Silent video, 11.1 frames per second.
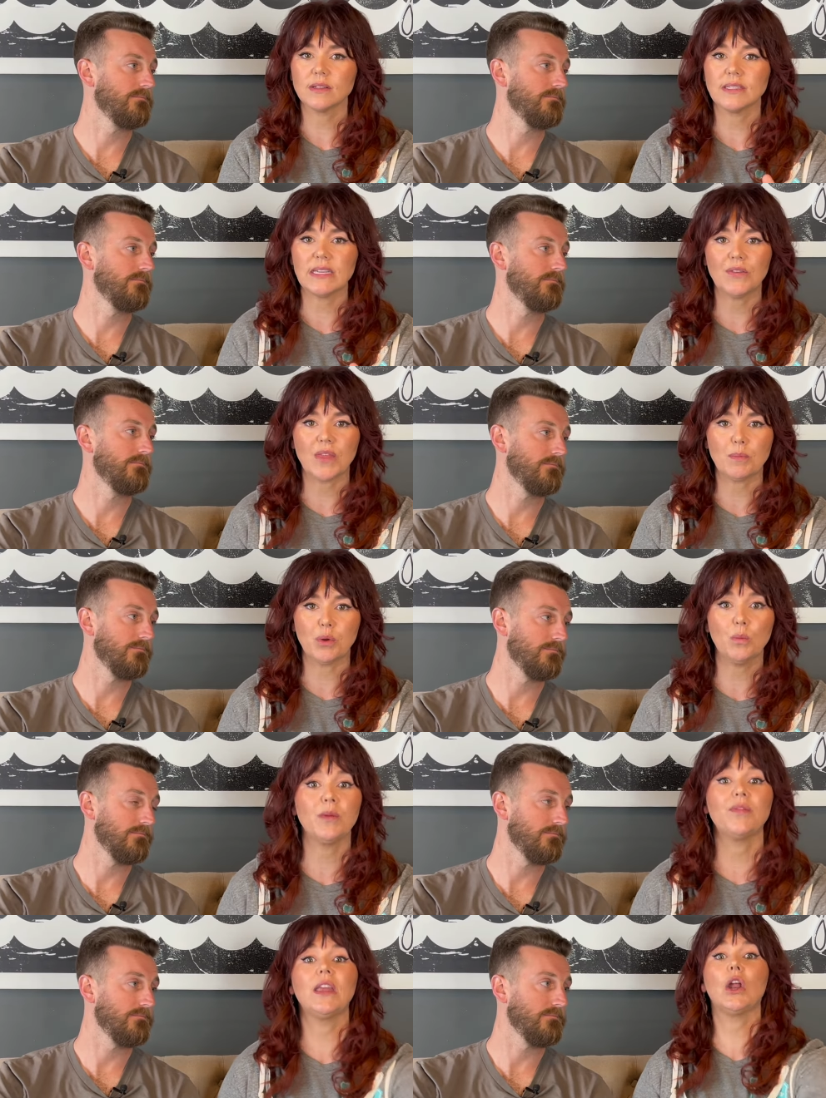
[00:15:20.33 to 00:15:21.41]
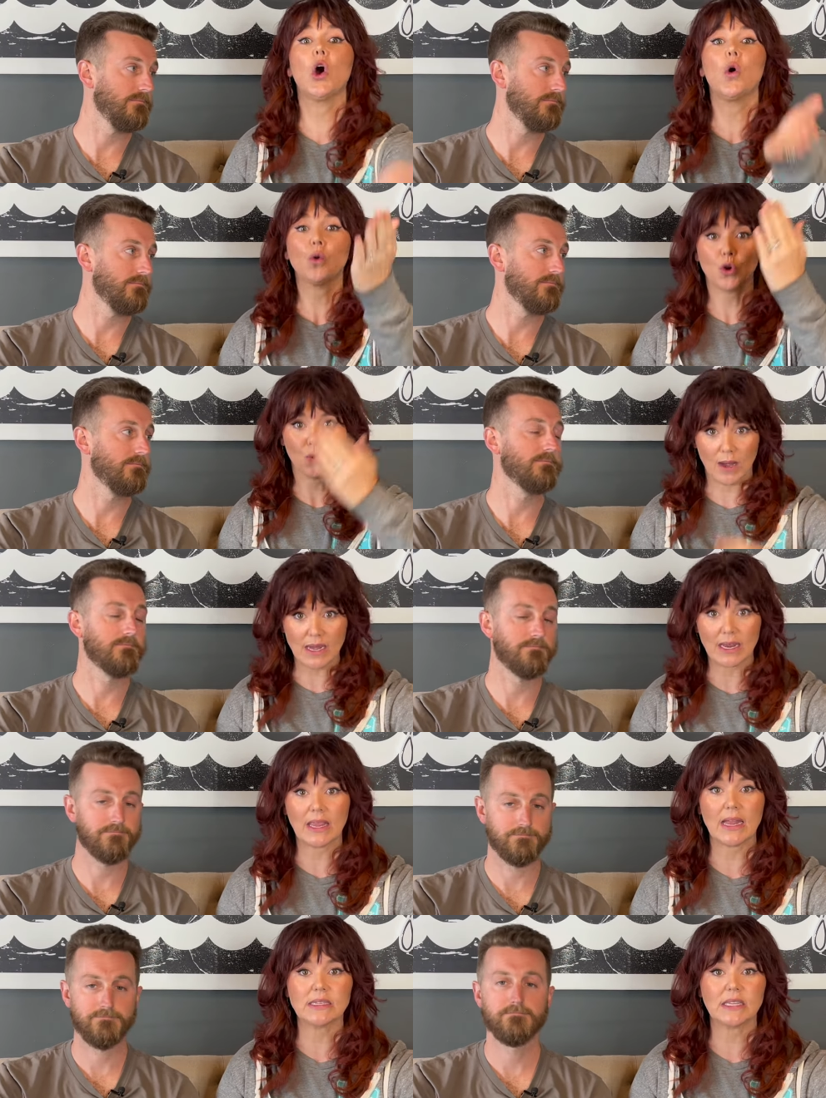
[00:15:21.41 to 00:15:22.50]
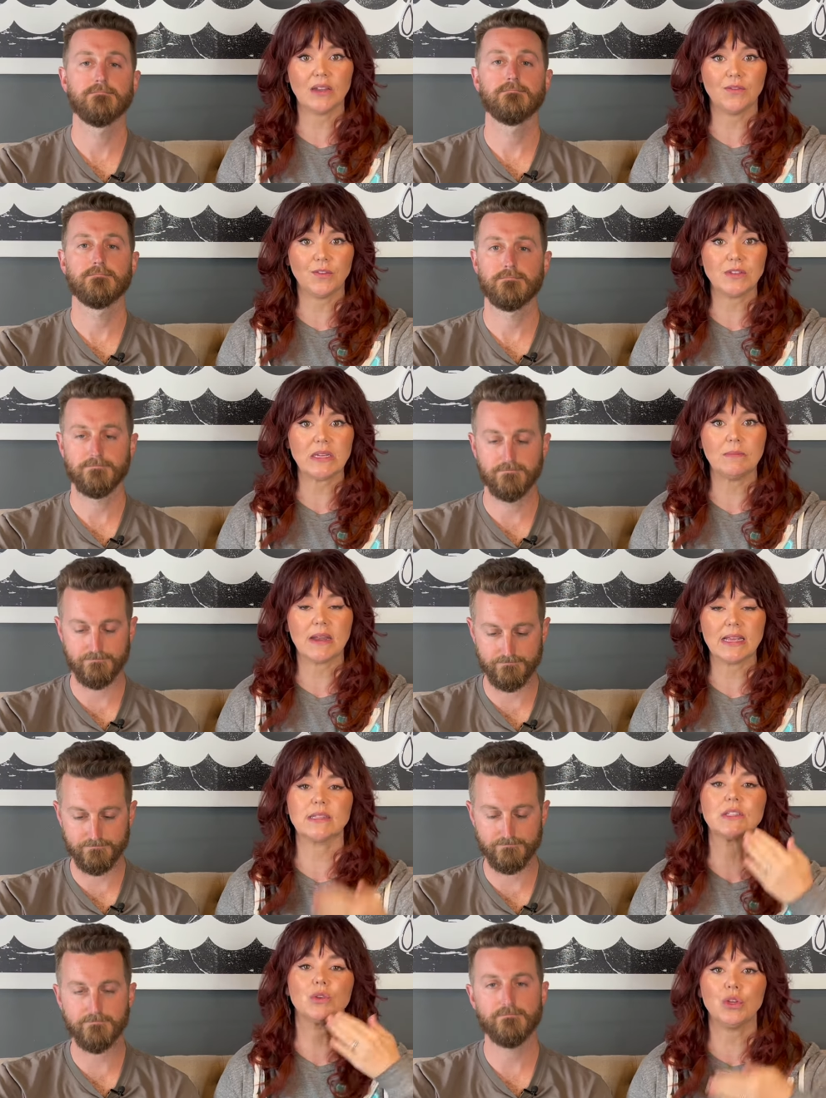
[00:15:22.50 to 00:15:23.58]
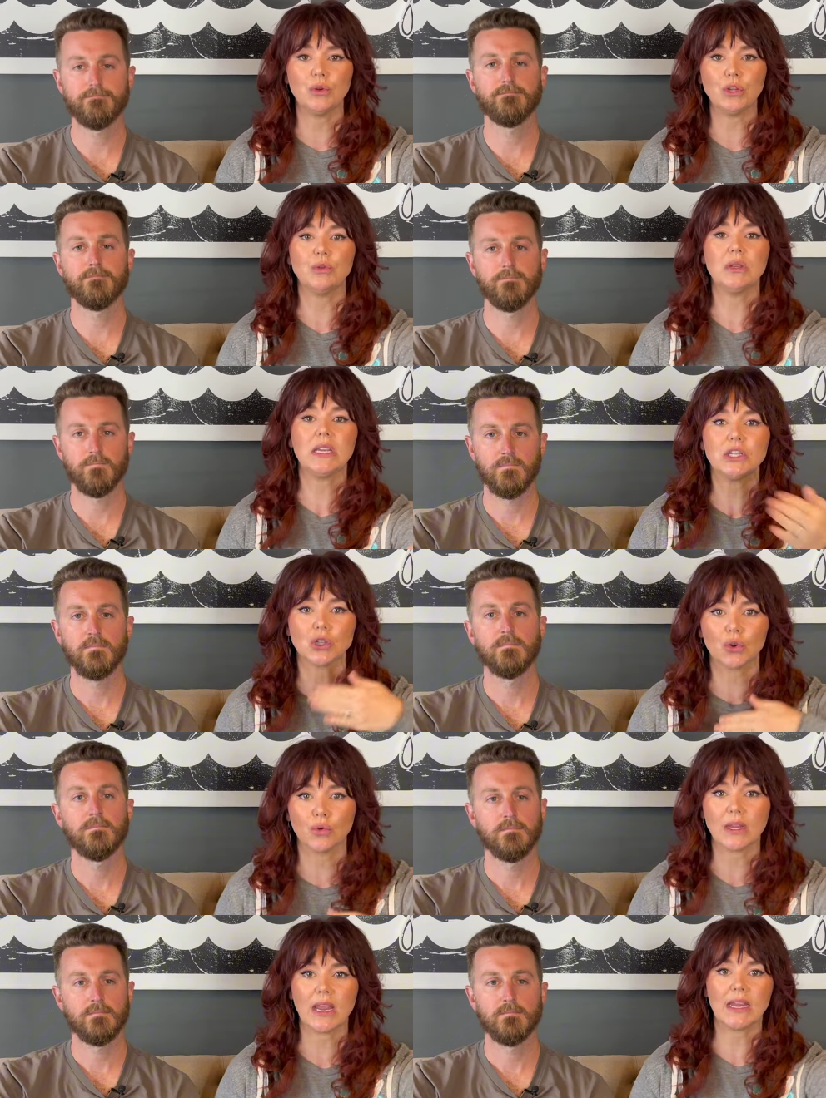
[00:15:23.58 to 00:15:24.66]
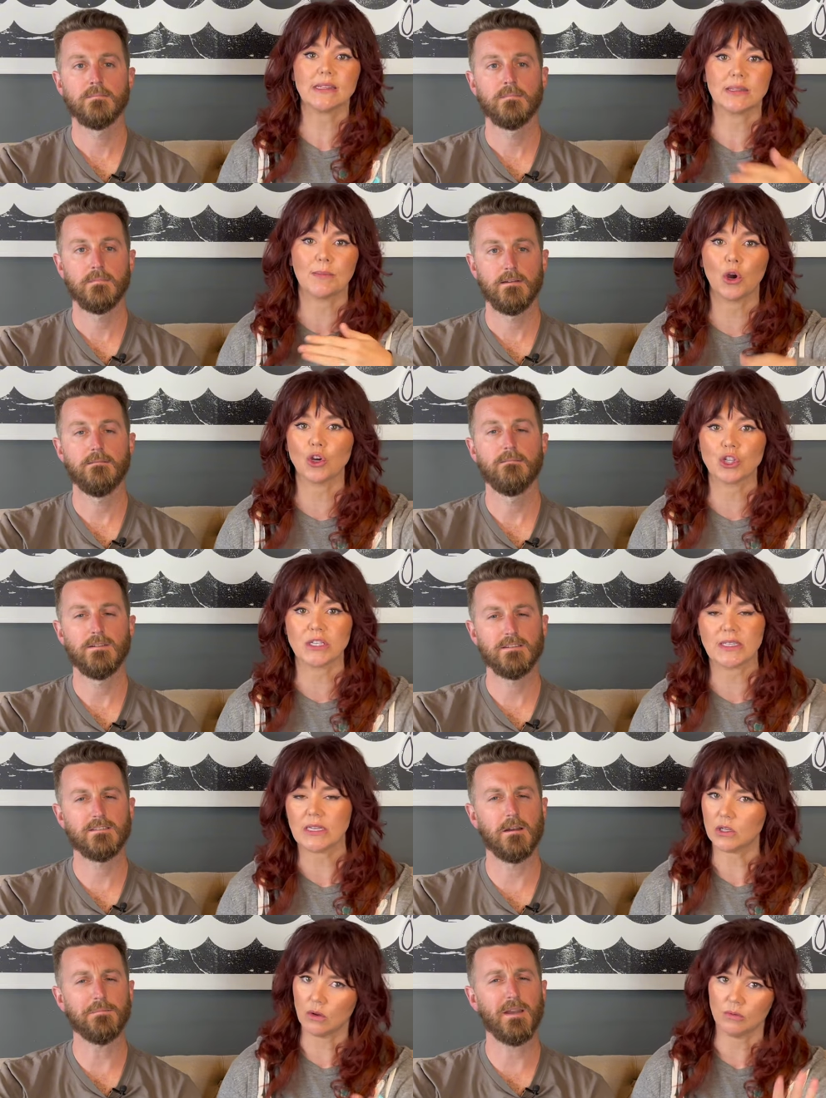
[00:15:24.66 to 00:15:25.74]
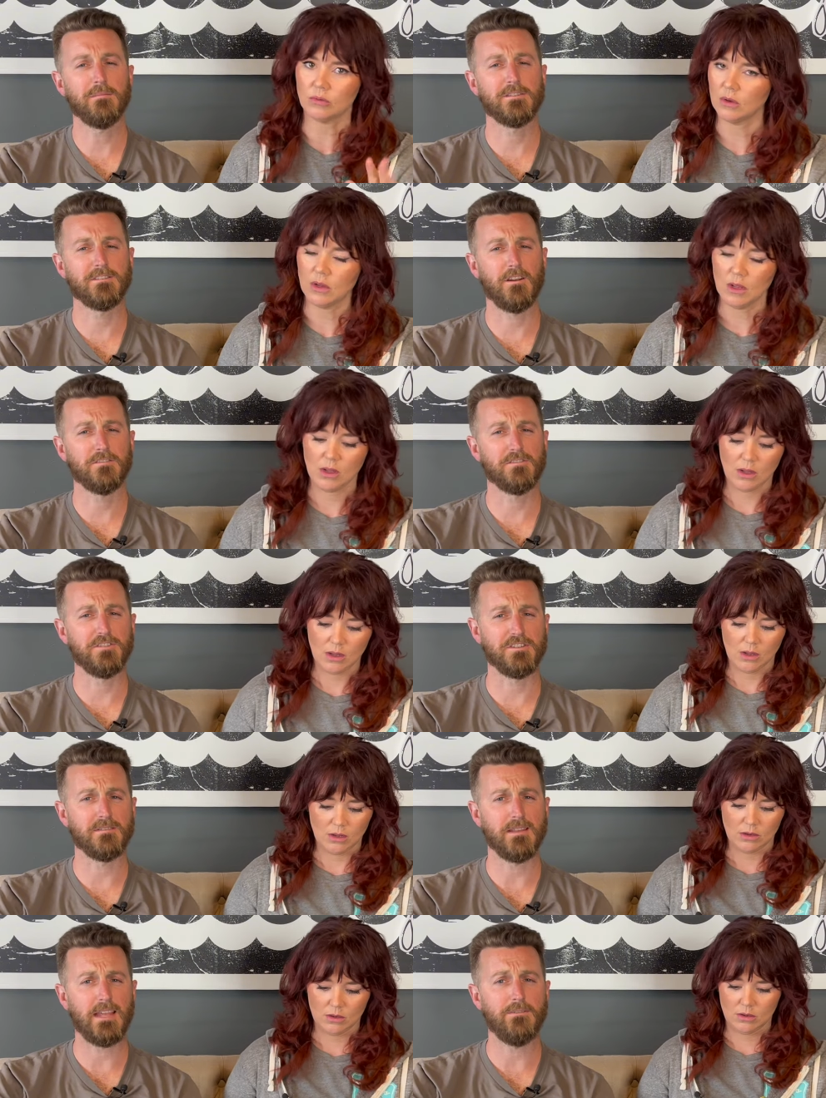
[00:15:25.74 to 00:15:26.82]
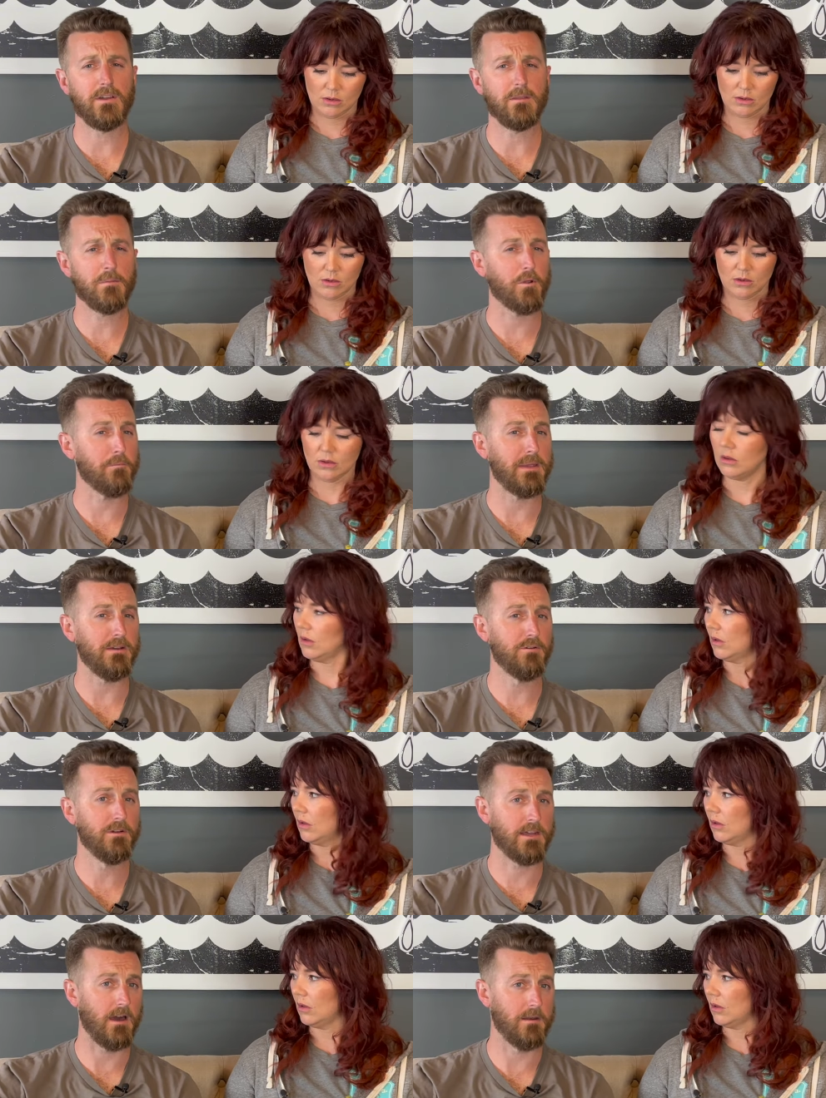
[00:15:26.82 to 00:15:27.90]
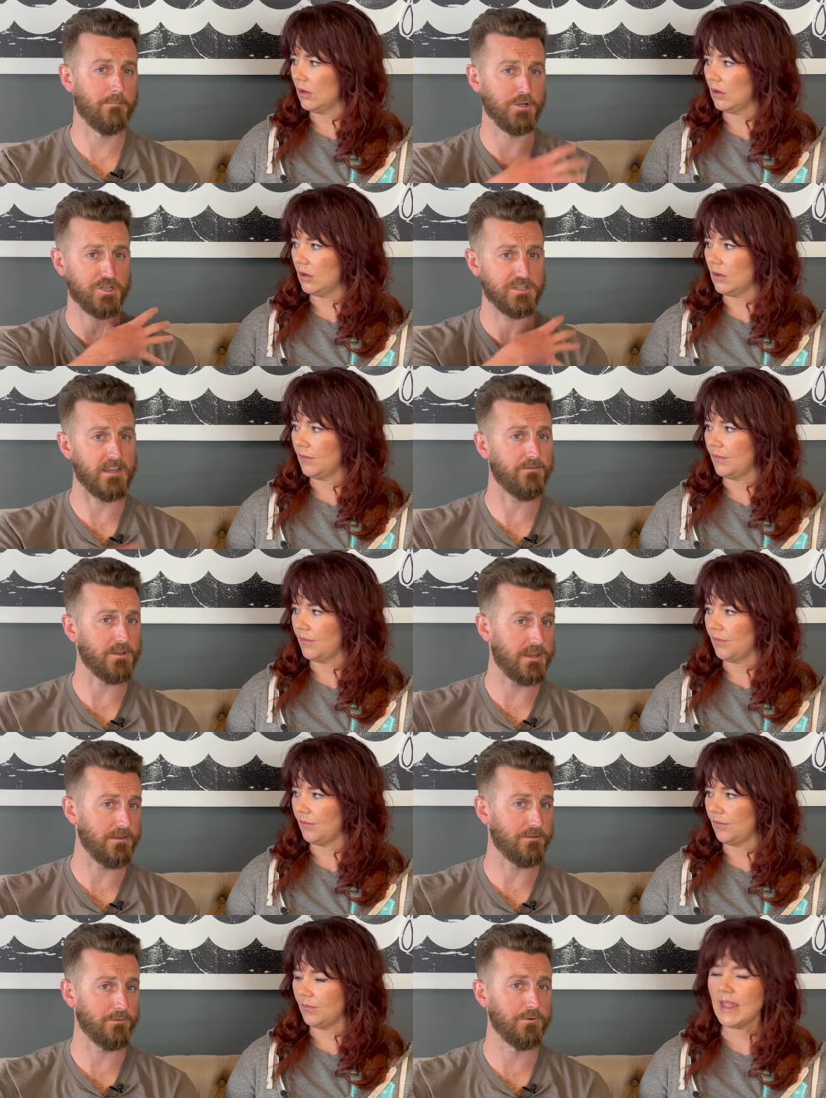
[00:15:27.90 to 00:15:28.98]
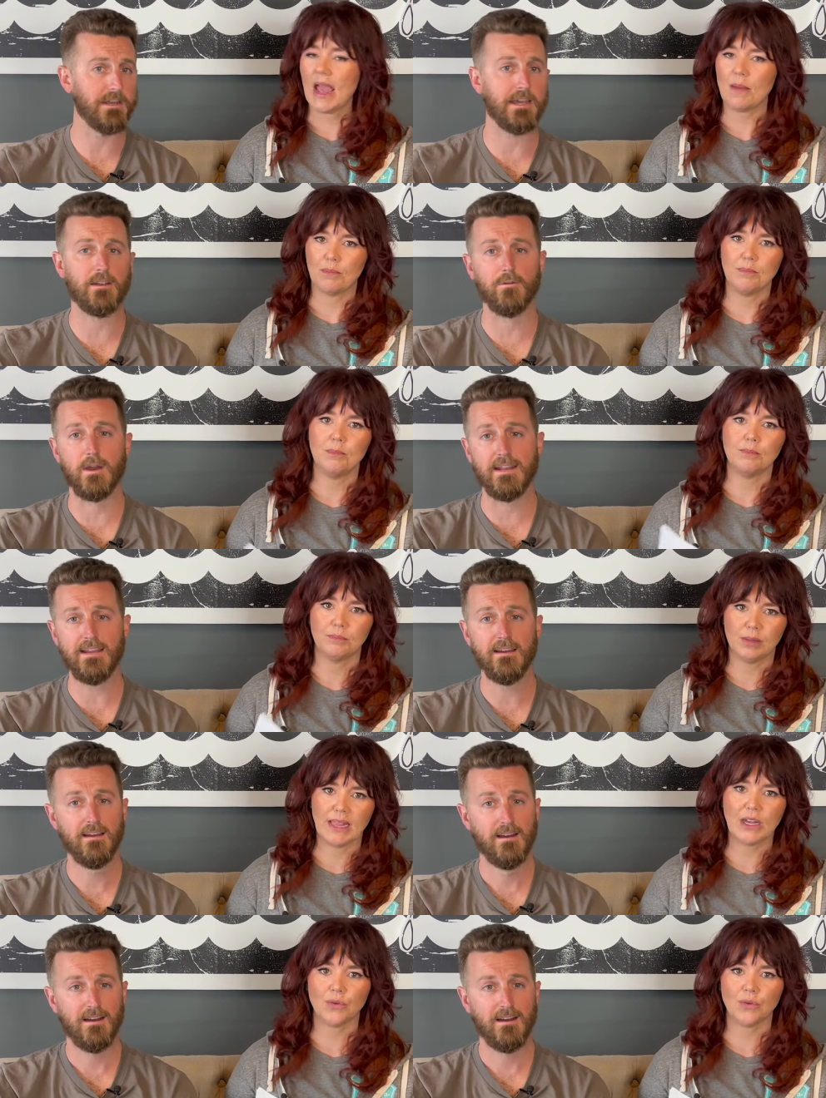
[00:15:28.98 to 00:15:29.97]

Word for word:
Speaker 1: see if they poop if they don't crate again 10 15 minutes so hmm. you you need to create some urgency sometimes don't,
Speaker 2: it's also just giving them their meal it kind of pushes everything through yeah, to get it ready playing